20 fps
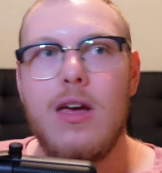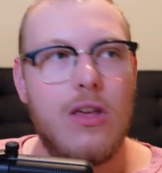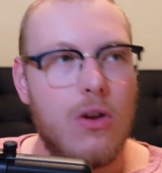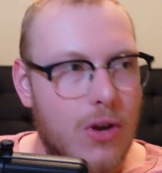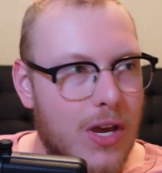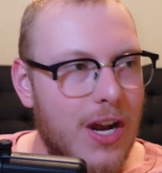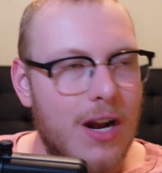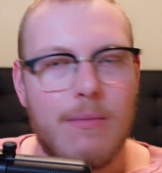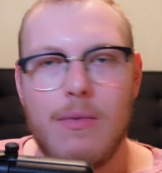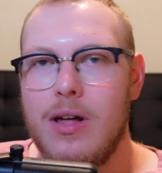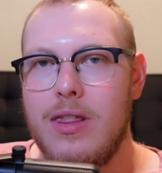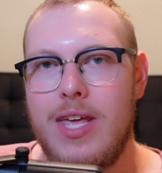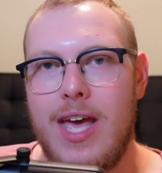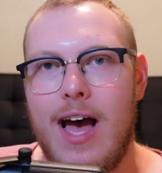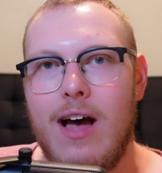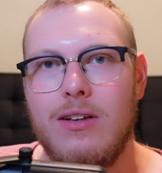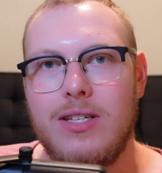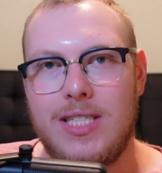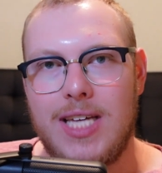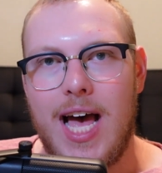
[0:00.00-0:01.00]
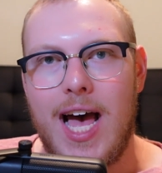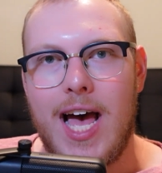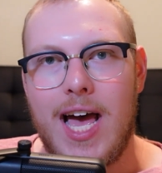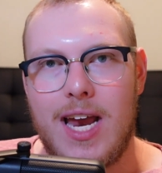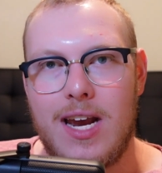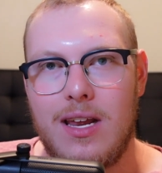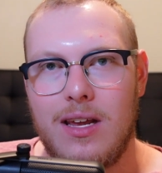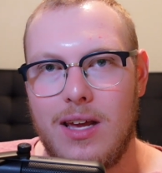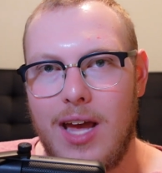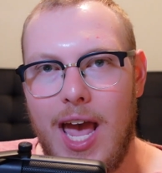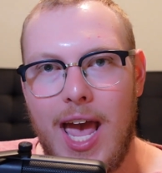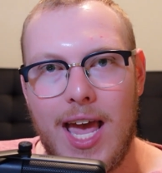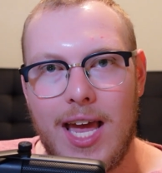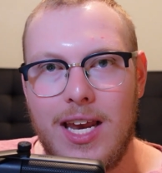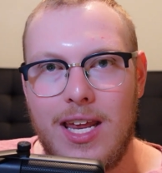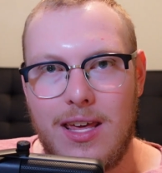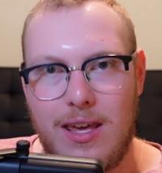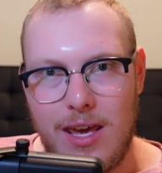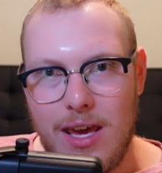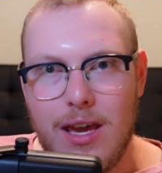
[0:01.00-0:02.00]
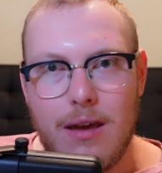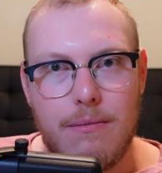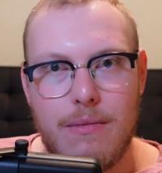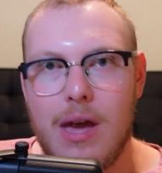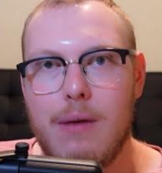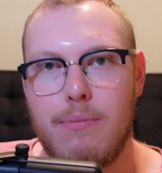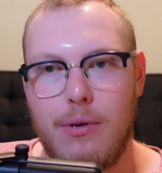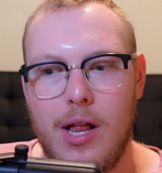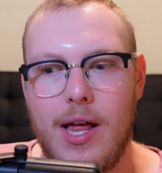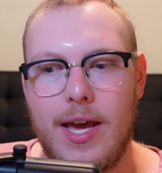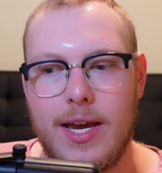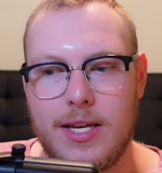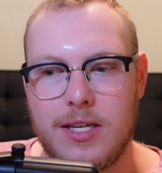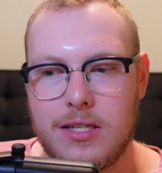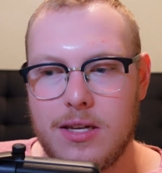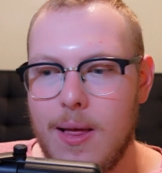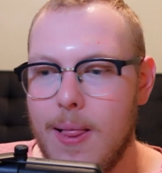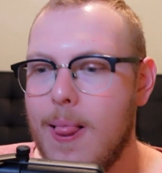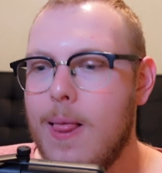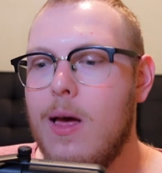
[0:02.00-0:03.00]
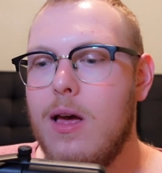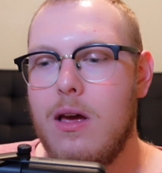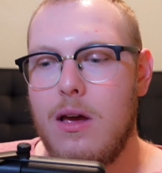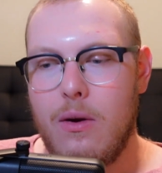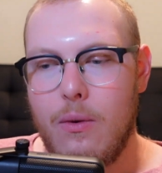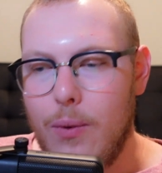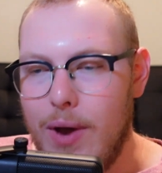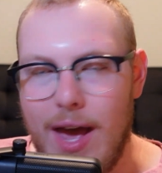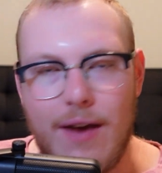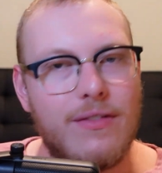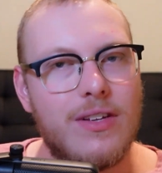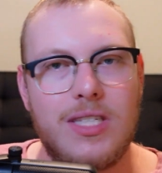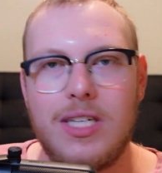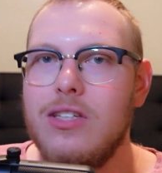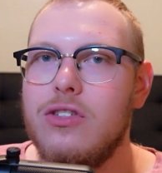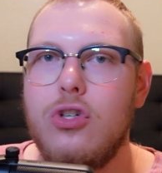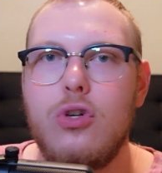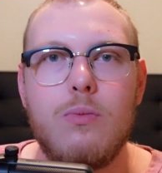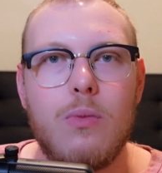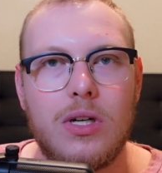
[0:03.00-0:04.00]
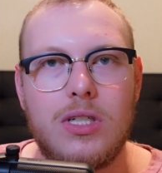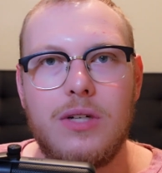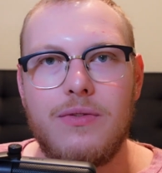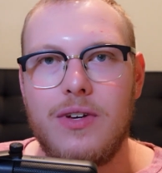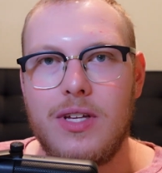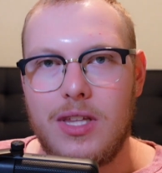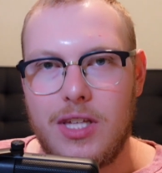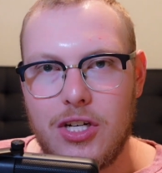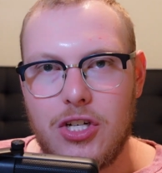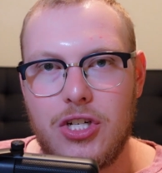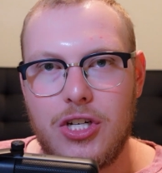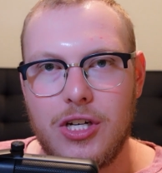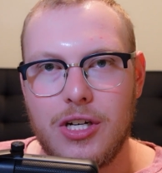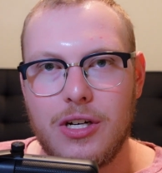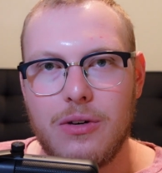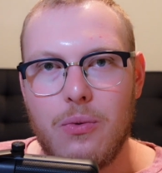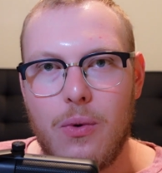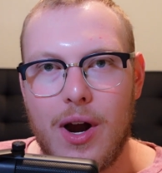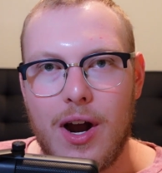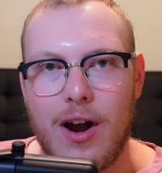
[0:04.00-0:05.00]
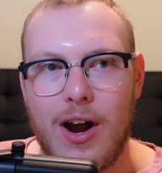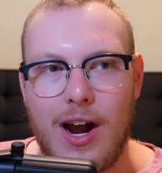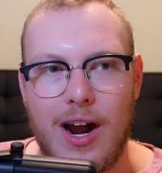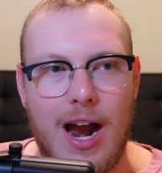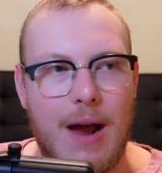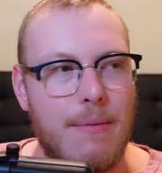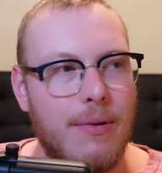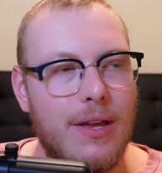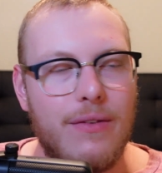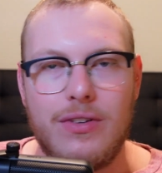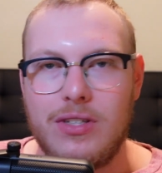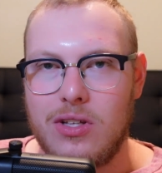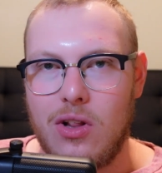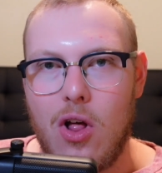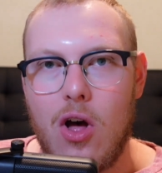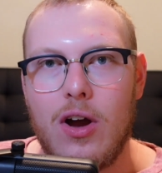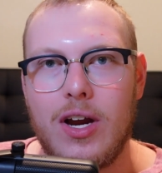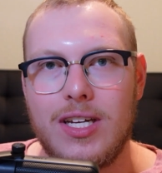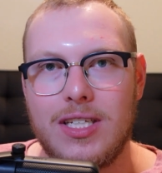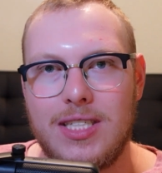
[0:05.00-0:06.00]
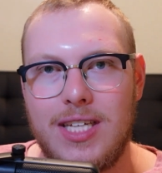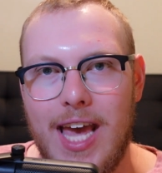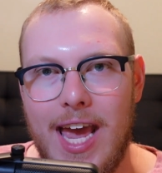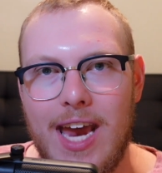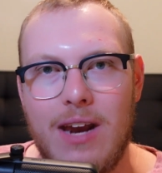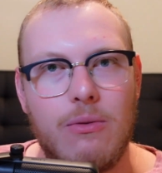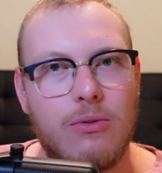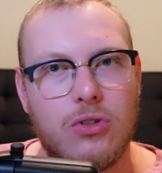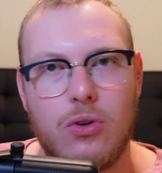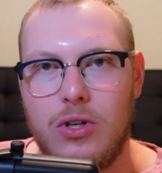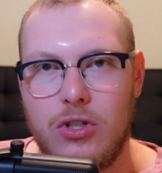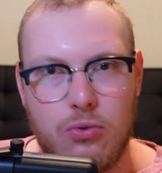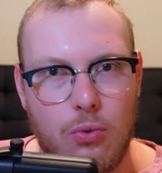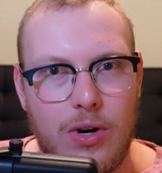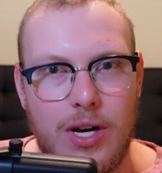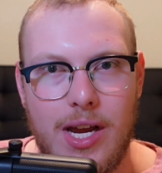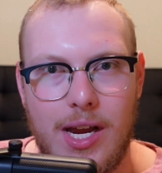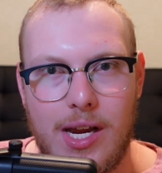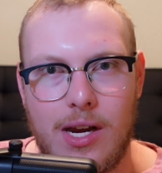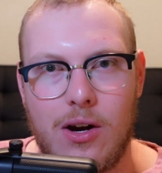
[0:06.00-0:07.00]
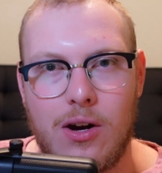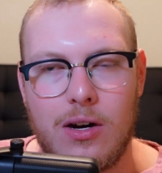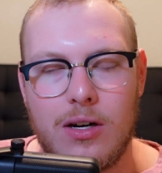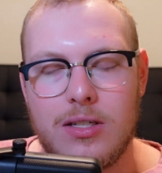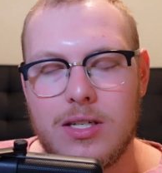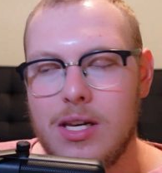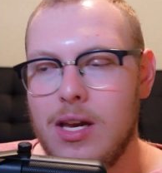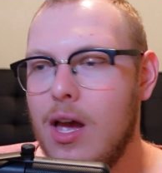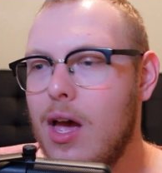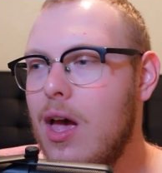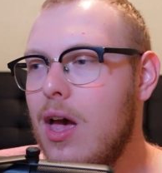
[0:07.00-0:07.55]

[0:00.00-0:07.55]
You get him on the outside and he can make plays. We haven't seen too much of it this year where I believe his longest gain was only 28 yards.